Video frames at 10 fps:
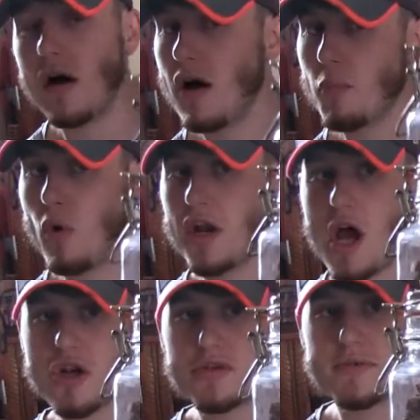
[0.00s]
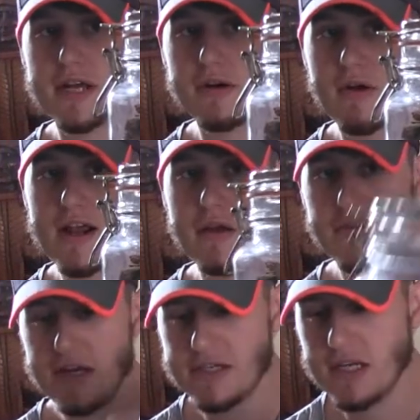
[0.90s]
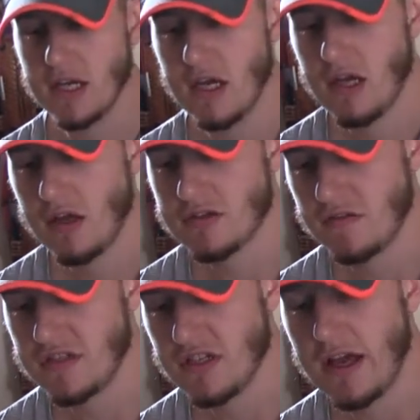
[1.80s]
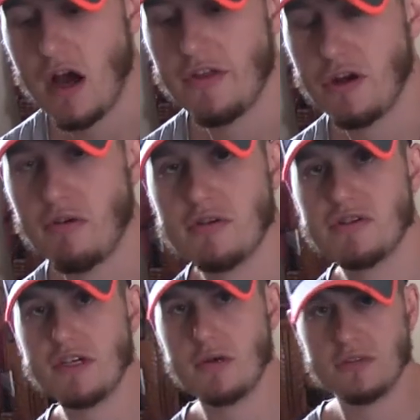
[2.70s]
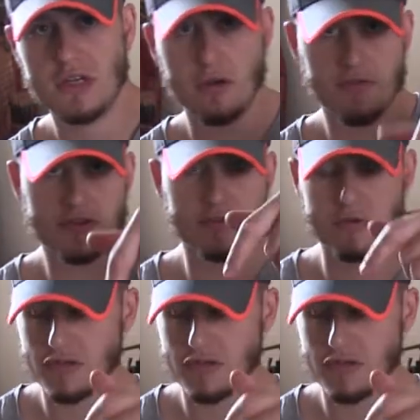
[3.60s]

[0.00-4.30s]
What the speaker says: aren't 100% great on these, because obviously they are the orange seals, they're not the screw